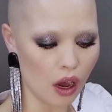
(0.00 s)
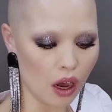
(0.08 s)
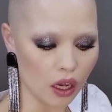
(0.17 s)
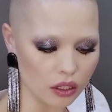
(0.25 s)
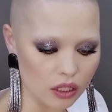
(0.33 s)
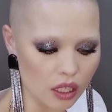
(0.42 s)

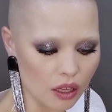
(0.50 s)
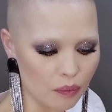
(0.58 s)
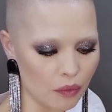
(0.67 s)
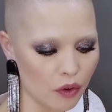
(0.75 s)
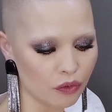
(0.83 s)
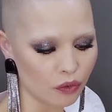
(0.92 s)
answer
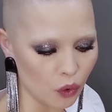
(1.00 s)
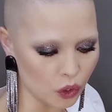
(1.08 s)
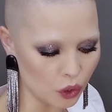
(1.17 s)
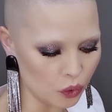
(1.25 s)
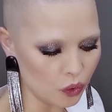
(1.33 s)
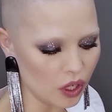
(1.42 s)
them for
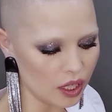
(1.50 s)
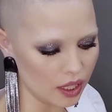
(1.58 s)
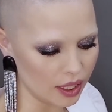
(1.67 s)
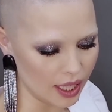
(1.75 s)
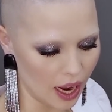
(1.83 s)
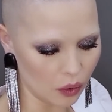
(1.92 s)
you
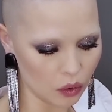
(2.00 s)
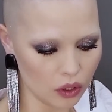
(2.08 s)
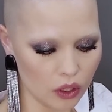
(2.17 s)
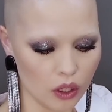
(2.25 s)
now.